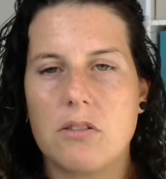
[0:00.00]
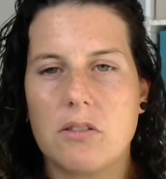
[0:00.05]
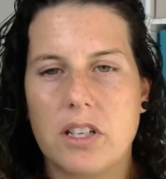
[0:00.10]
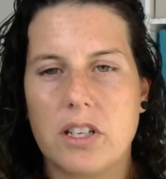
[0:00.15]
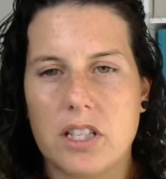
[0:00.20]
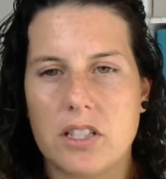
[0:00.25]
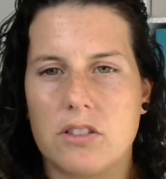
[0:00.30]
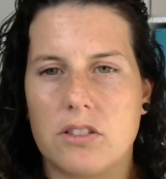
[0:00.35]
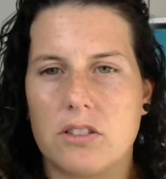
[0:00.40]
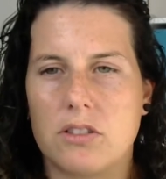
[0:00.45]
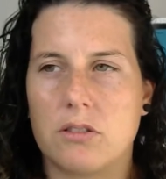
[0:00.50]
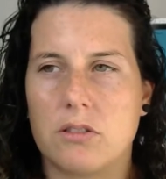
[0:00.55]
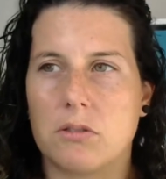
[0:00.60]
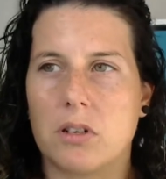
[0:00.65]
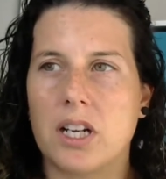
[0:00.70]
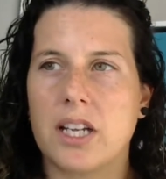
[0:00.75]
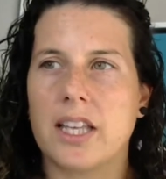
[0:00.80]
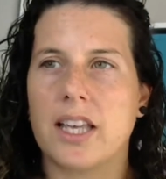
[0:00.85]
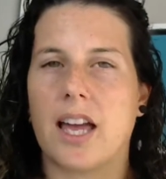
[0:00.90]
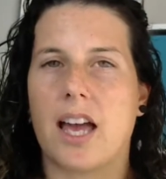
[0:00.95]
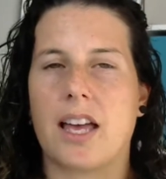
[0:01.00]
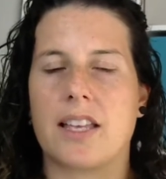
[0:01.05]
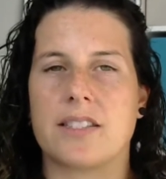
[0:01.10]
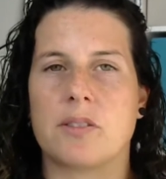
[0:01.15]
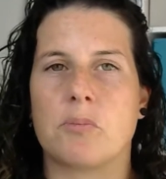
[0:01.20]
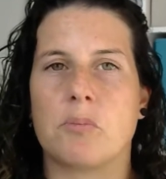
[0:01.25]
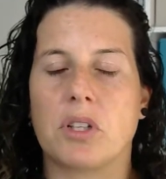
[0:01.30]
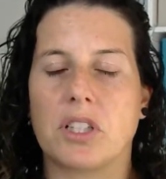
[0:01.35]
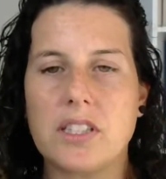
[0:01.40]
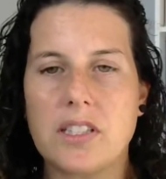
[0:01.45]
can do as a
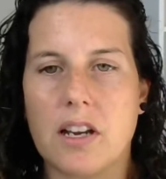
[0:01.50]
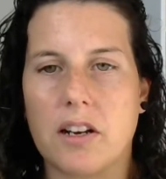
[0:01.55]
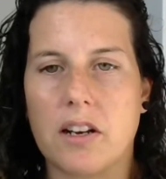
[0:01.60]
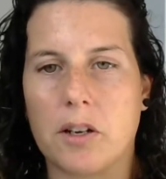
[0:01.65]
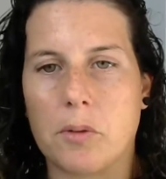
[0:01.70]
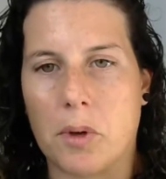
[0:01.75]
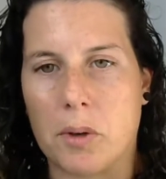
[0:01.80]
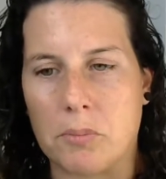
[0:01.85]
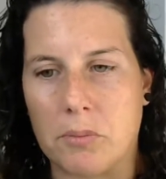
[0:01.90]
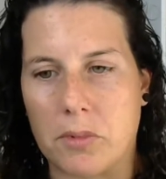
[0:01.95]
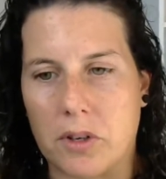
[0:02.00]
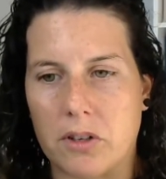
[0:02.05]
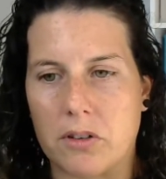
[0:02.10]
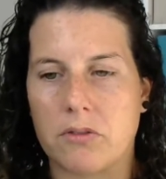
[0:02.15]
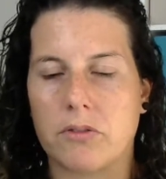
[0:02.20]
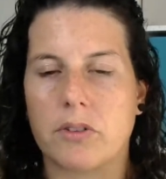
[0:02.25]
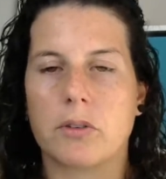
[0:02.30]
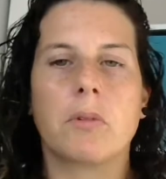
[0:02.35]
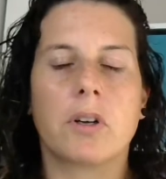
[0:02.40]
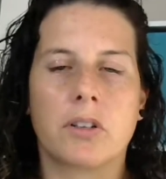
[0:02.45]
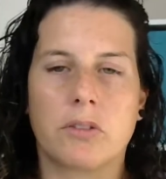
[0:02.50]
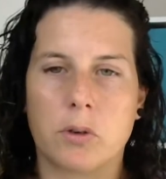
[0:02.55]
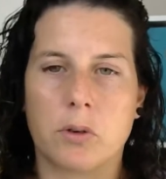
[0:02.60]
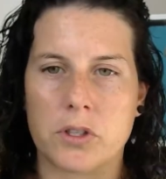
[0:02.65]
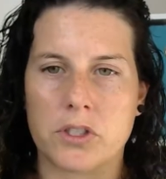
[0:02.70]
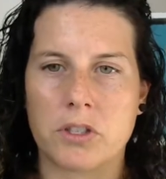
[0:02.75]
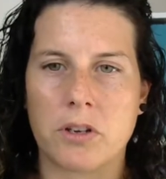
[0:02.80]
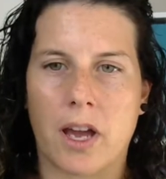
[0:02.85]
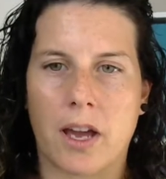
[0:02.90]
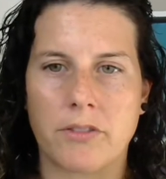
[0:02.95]
military member, for one, of
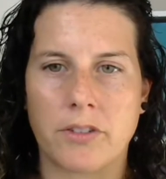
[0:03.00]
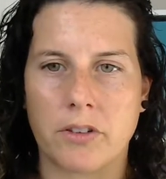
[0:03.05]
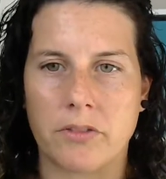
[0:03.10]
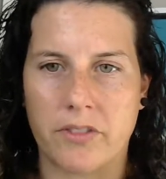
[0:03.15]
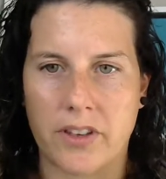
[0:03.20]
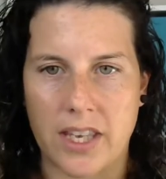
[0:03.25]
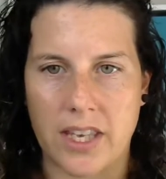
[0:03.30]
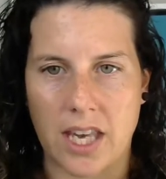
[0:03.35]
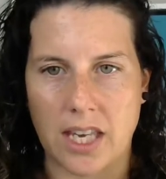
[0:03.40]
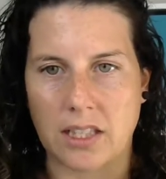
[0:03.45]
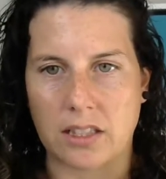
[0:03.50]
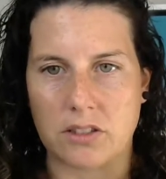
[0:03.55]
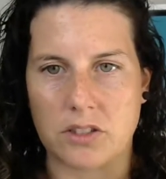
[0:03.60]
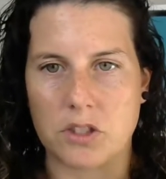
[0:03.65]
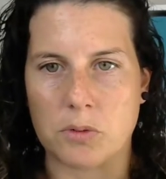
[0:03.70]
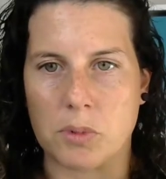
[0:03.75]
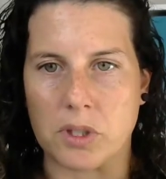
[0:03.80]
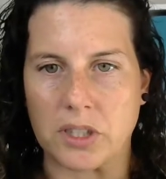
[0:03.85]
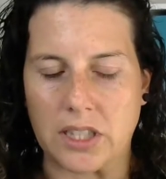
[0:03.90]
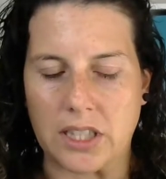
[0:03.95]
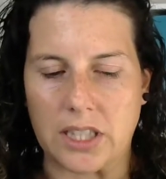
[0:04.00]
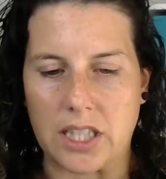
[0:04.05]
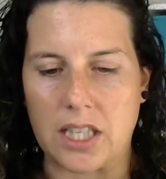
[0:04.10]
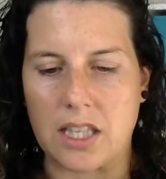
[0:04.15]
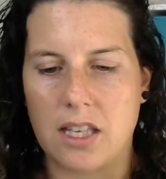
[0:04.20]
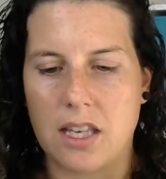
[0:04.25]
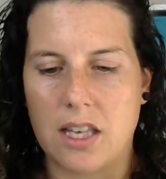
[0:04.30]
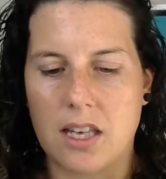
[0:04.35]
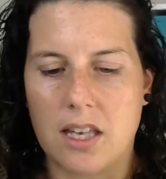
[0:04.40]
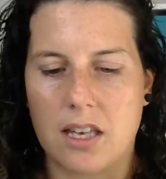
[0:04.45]
course, you have your VA eligibility,
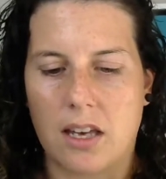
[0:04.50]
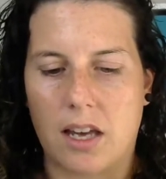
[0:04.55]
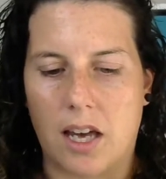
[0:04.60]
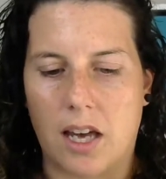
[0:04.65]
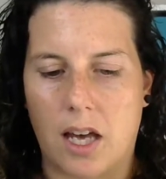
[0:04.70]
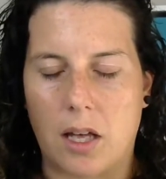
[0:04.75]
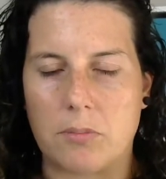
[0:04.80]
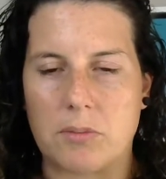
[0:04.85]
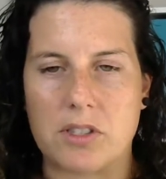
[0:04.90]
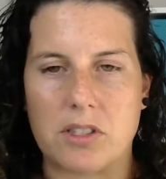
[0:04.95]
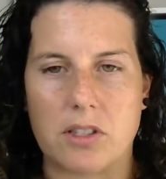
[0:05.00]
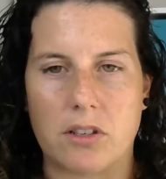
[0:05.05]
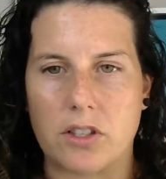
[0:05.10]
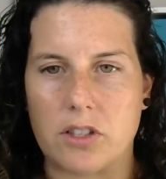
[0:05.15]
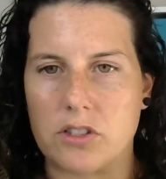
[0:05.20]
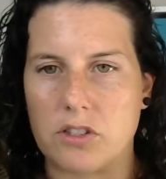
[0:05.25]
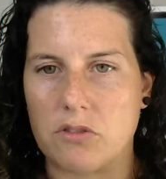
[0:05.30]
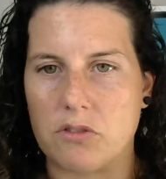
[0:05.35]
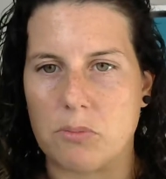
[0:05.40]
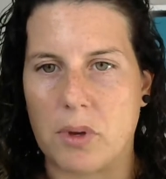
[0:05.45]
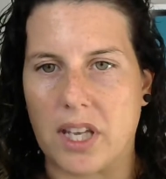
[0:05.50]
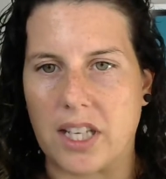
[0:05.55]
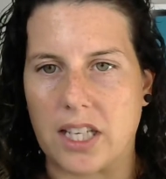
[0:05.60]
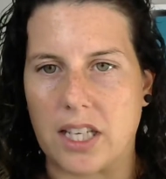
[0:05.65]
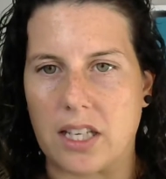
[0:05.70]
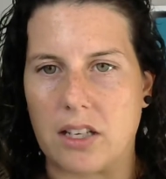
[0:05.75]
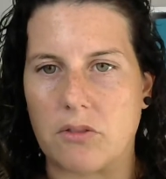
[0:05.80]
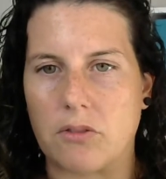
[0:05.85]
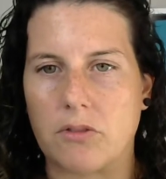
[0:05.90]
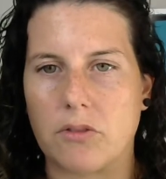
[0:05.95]
as long as you've been
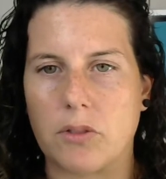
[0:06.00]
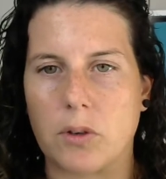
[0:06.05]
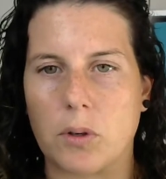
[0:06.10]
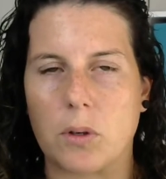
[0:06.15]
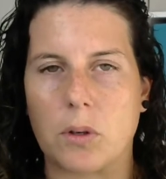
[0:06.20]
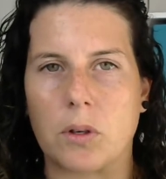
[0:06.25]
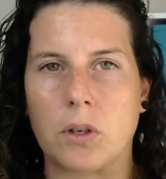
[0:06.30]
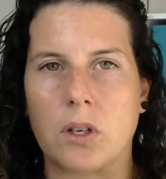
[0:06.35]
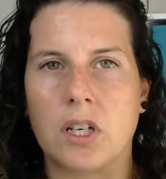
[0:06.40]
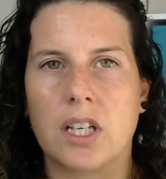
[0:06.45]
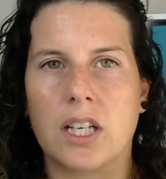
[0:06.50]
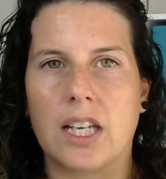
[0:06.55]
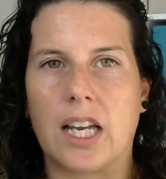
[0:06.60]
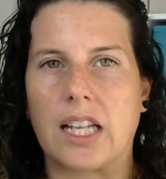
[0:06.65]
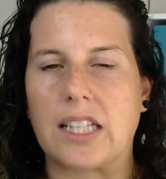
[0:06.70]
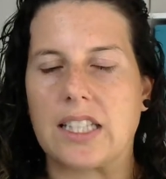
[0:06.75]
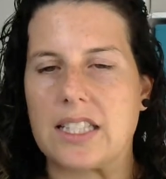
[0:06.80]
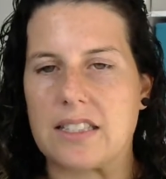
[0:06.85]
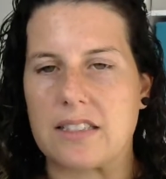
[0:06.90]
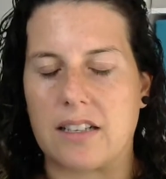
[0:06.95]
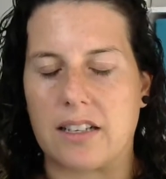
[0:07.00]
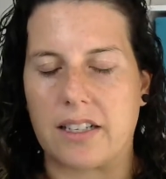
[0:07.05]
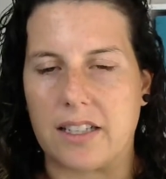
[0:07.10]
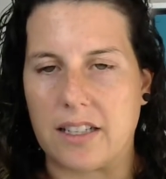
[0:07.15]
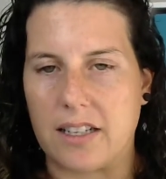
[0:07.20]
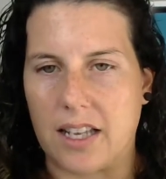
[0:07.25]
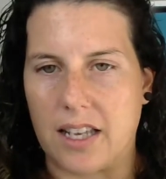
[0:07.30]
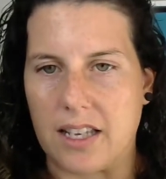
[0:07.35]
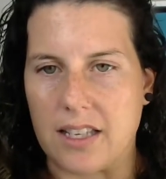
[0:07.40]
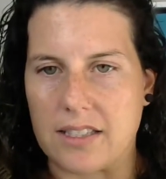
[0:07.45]
in for at least 90
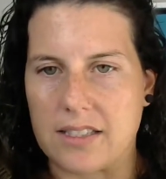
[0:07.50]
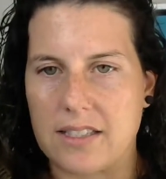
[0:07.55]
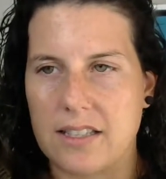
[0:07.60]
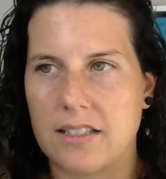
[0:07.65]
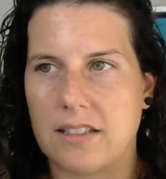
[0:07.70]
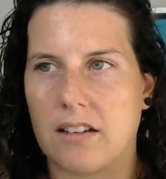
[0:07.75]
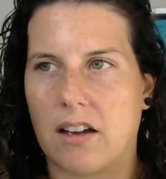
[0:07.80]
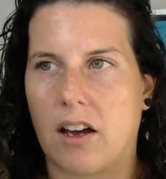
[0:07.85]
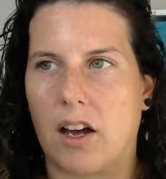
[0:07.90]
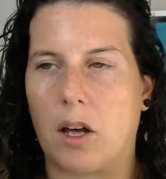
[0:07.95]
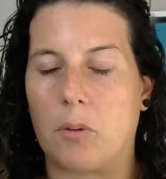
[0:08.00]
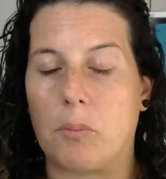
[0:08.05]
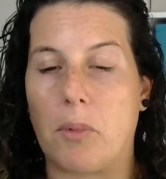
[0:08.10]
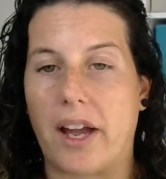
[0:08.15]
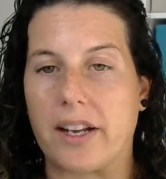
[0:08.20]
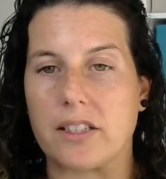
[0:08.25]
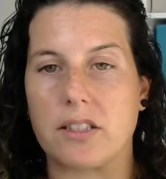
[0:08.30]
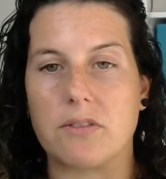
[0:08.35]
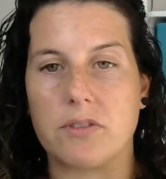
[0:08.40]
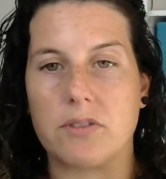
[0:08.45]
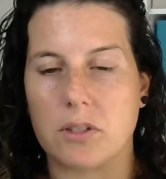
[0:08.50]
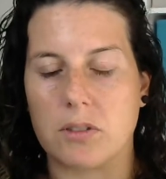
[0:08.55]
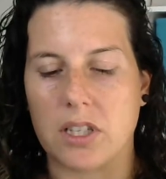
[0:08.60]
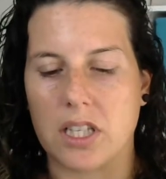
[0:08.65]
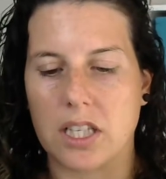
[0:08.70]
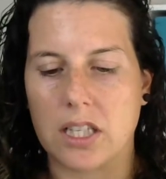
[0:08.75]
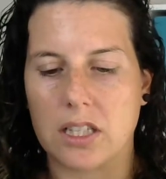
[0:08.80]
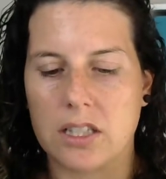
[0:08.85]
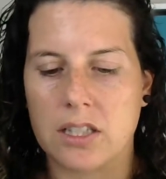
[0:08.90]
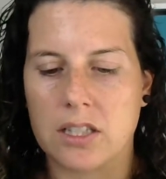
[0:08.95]
days active
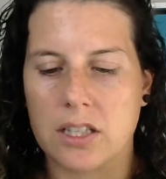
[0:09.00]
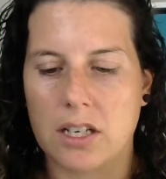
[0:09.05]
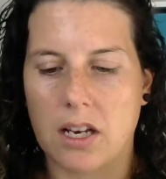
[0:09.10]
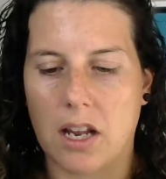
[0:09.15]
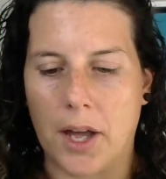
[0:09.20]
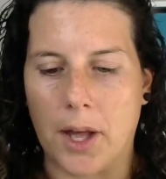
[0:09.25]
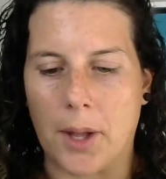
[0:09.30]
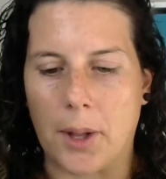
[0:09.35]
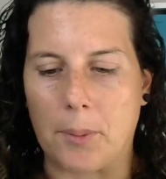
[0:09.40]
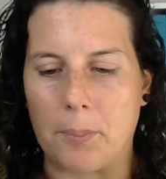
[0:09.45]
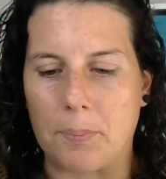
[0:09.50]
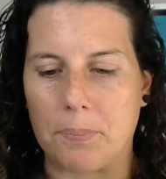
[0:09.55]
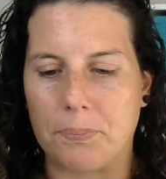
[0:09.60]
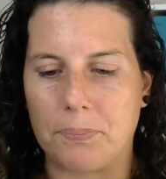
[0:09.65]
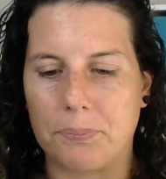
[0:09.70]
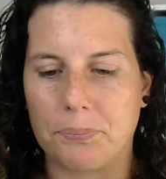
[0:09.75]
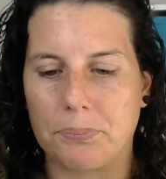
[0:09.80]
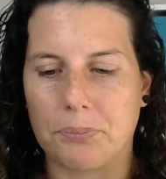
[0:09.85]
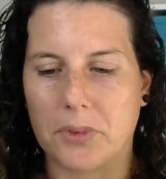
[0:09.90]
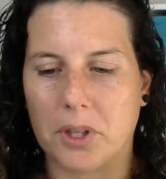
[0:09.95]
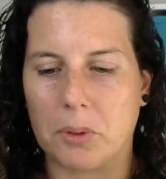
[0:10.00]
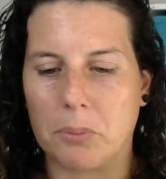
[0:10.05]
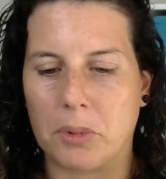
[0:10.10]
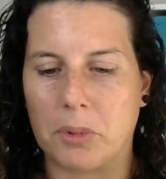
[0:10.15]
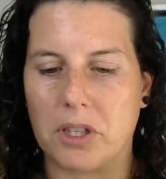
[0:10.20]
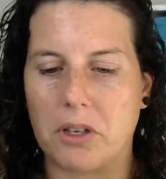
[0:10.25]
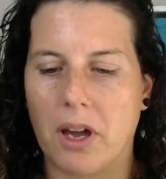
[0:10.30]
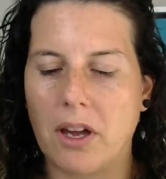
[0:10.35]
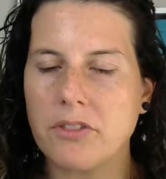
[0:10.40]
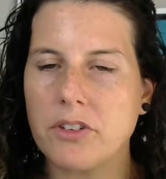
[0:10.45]
duty. But
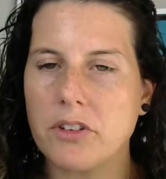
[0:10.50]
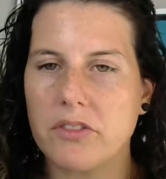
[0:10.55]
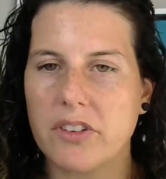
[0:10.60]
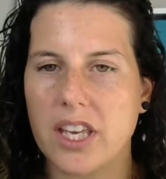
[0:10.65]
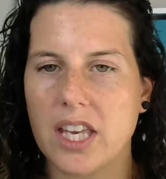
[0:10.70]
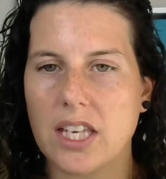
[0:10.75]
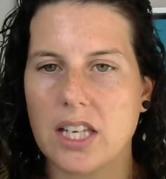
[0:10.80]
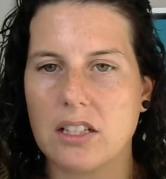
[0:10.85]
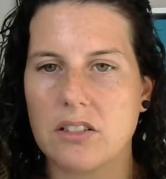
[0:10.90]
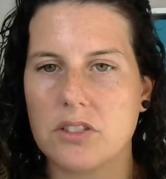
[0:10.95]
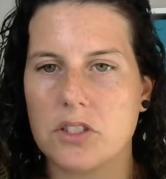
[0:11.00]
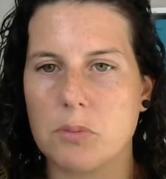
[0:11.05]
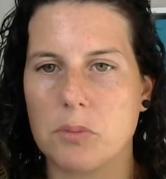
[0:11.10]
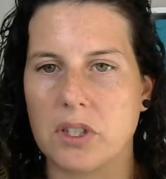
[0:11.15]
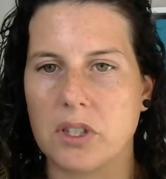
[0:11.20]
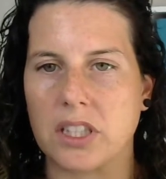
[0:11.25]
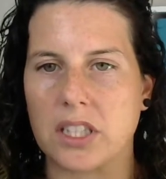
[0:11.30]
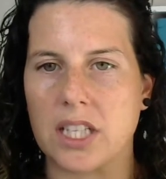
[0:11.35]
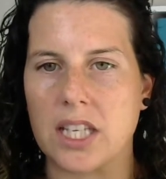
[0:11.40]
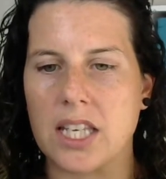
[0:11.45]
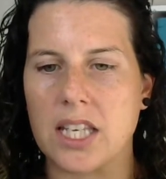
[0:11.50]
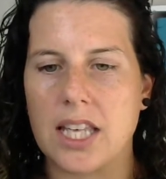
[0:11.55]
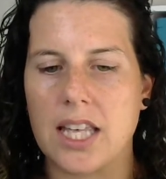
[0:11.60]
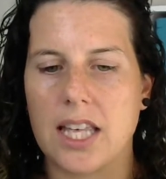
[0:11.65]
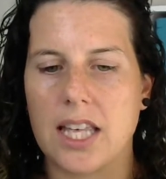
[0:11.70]
you have your VA eligibility.